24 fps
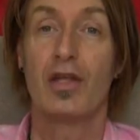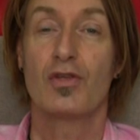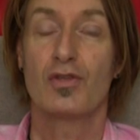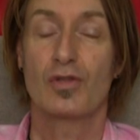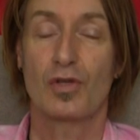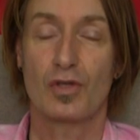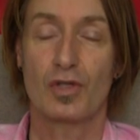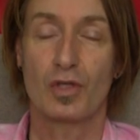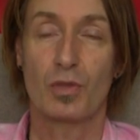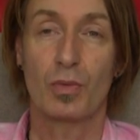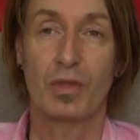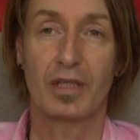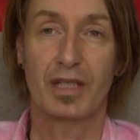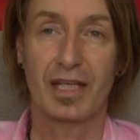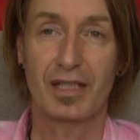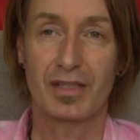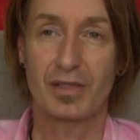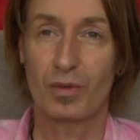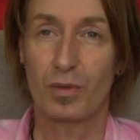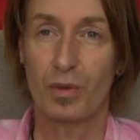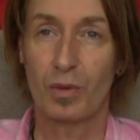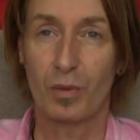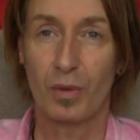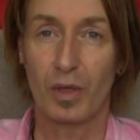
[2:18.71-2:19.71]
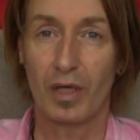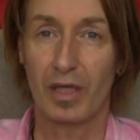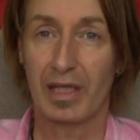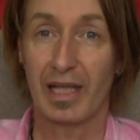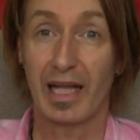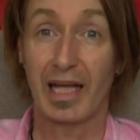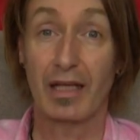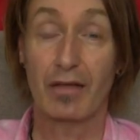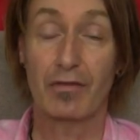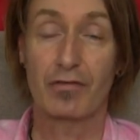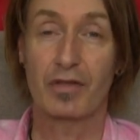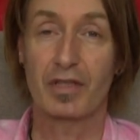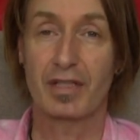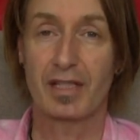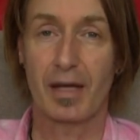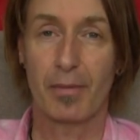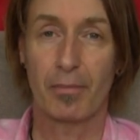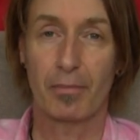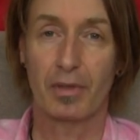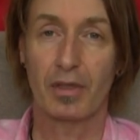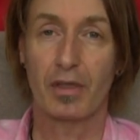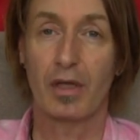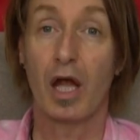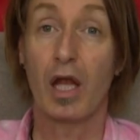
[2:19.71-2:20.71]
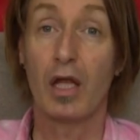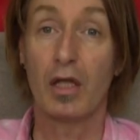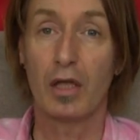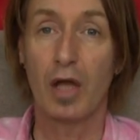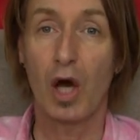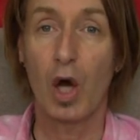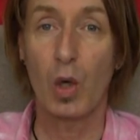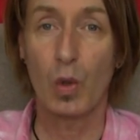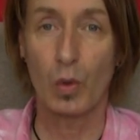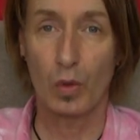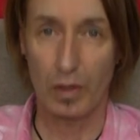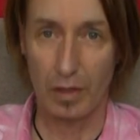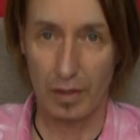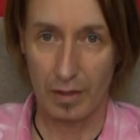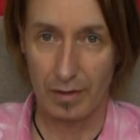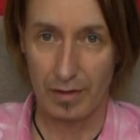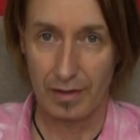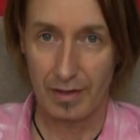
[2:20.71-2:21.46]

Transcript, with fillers: So she would get to a word like, for example, alone,